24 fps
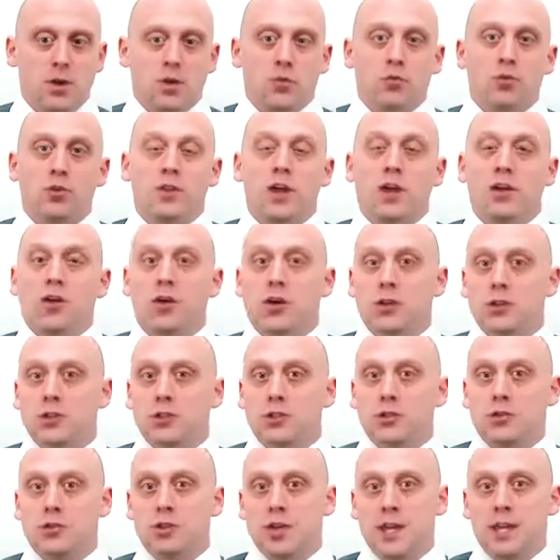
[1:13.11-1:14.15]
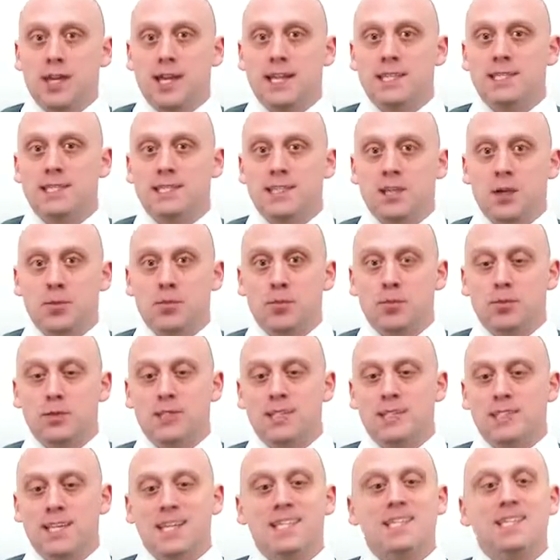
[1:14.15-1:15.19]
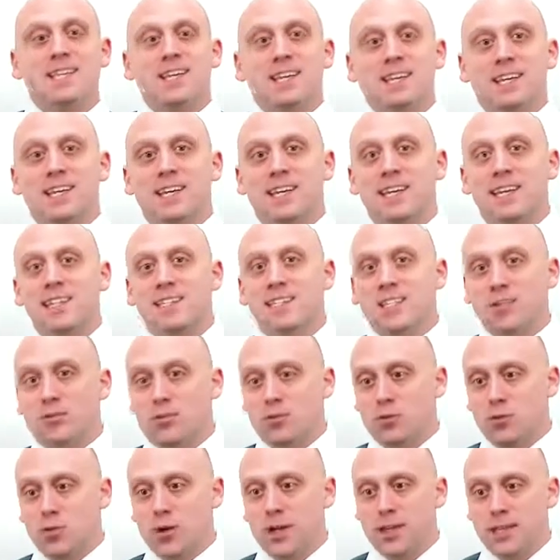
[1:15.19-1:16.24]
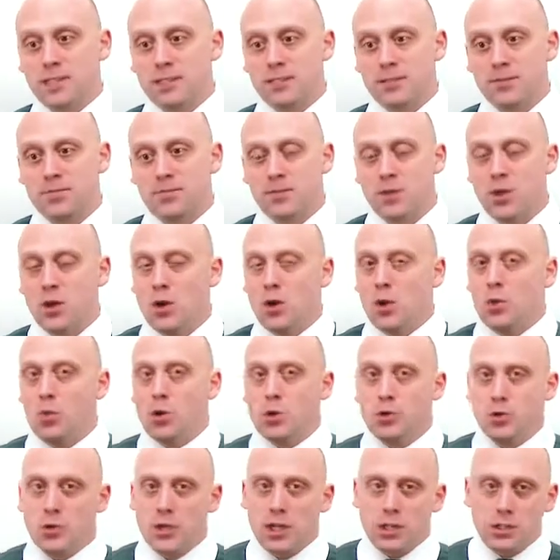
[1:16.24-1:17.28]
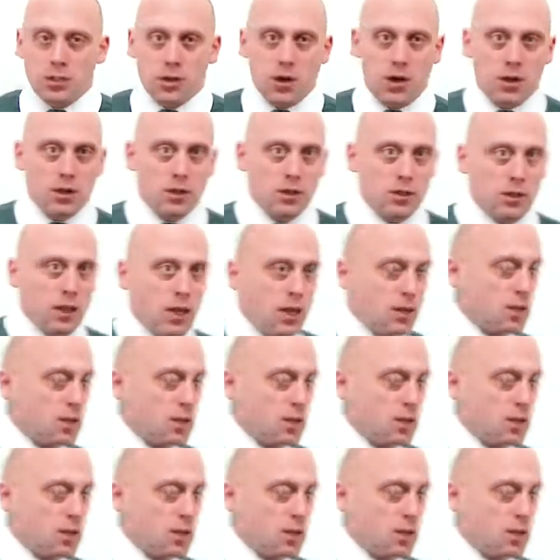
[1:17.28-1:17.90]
where that also then ends up presenting in different ways. What you get taught a lot